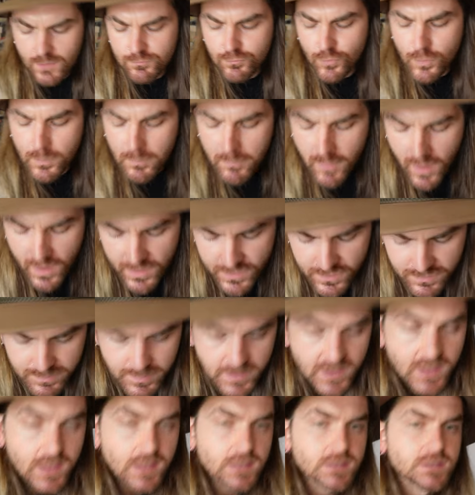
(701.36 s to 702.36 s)
reminds
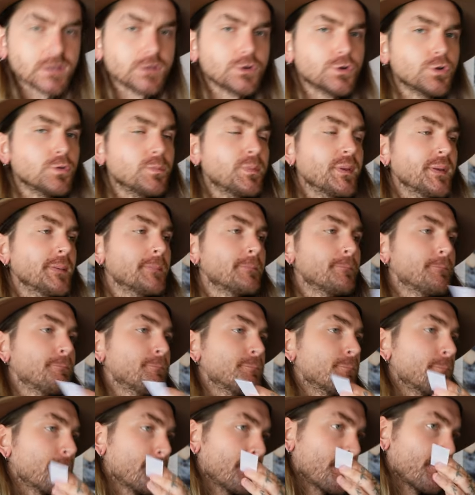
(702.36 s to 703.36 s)
me a little bit
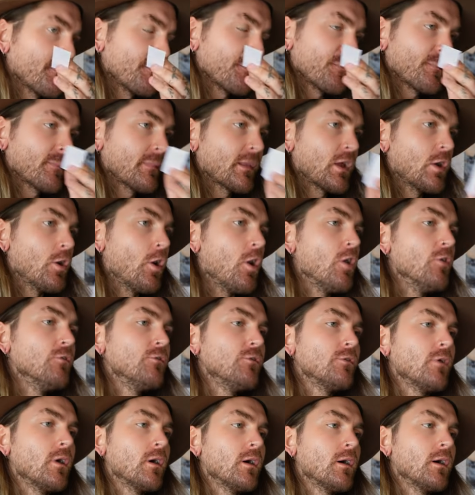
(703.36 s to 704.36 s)

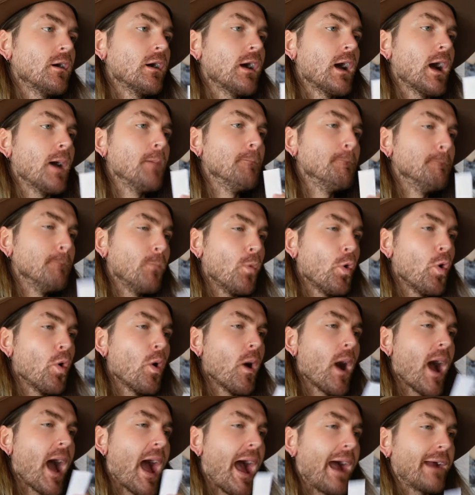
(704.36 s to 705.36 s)
of a
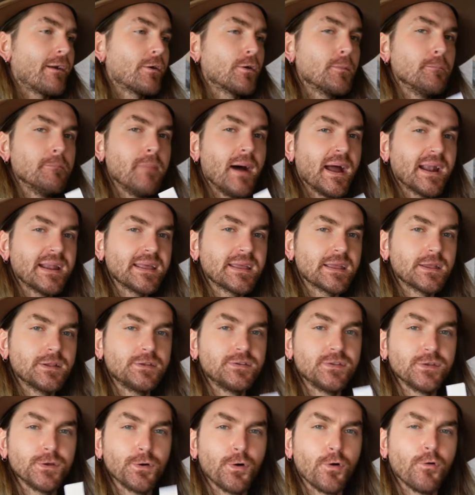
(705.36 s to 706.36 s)
more aromatic
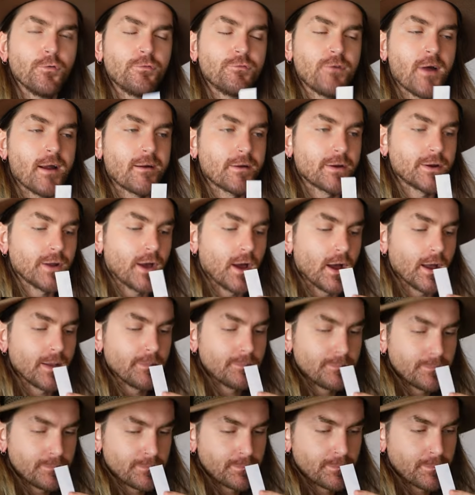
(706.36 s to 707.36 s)
Dior Fahrenheit.
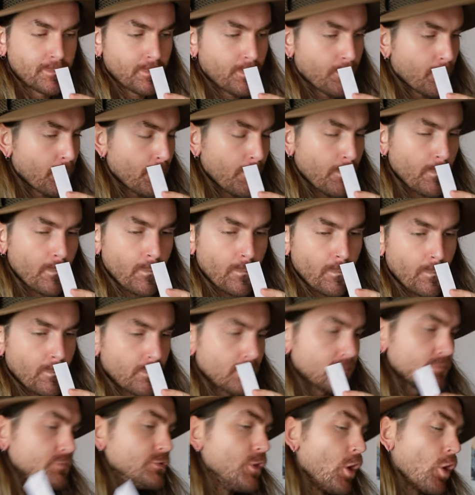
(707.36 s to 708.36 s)

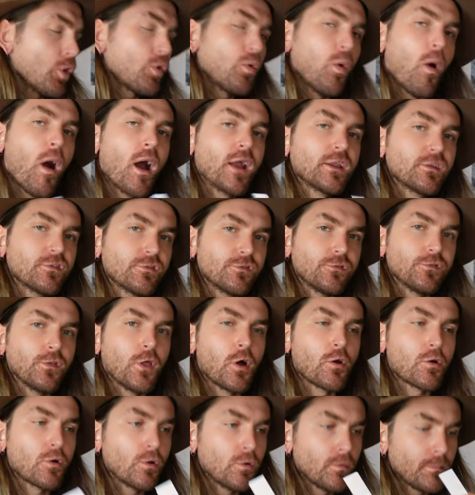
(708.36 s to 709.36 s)
Not quite as
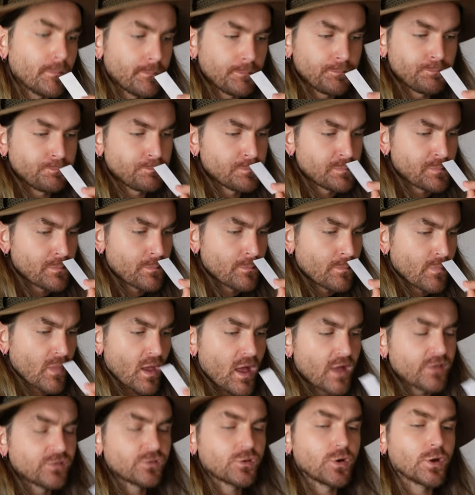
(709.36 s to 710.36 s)
floral,
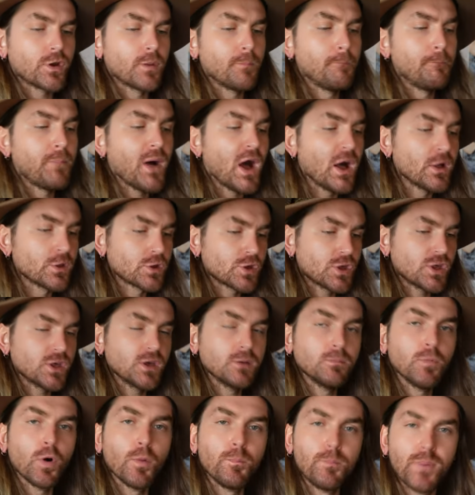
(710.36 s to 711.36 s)
it's got a
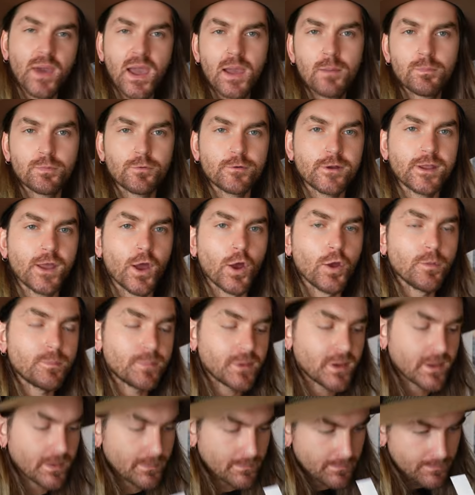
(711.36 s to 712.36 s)
punchier, more peppery
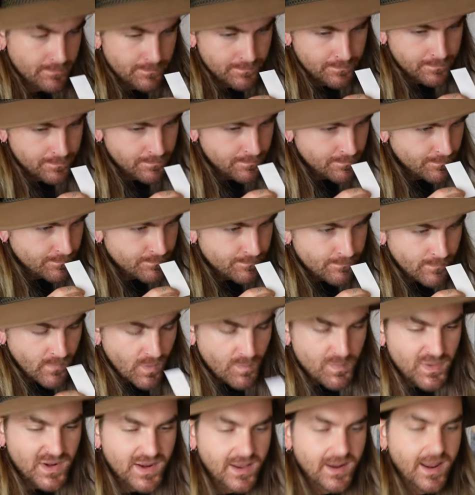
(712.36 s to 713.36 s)
opening,
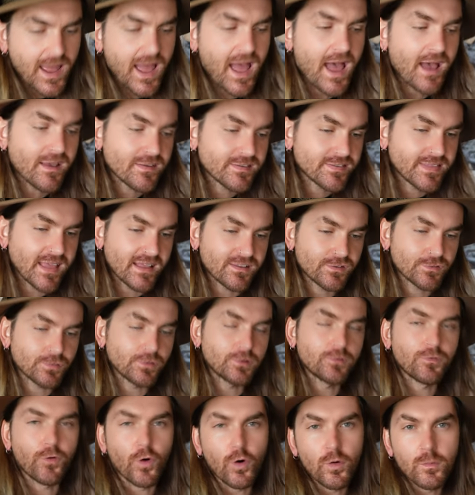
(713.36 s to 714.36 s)
but it has that
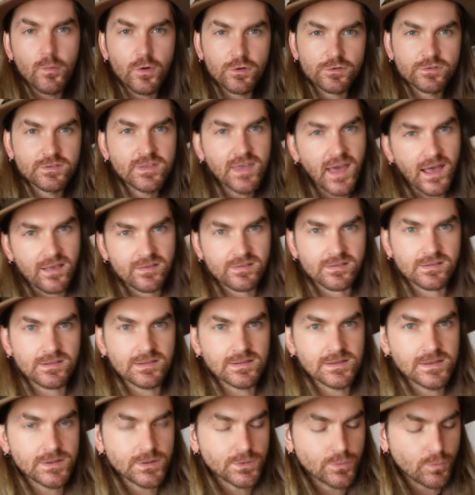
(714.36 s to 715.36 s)
sort of almost
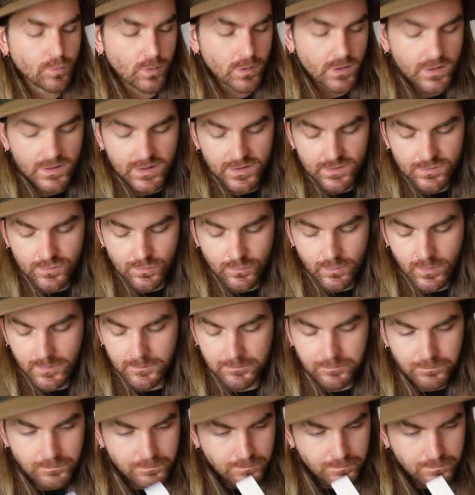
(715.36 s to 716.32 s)
gasoline quality to it.